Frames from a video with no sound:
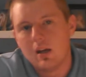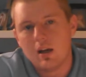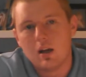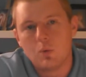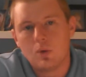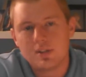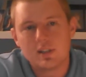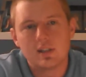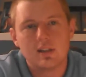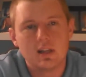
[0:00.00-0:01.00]
Once
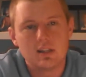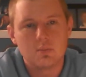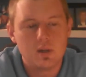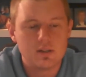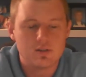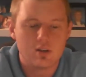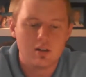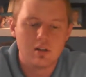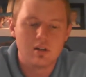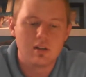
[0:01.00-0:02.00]
again, that depends
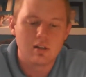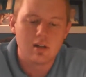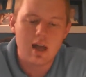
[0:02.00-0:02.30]
on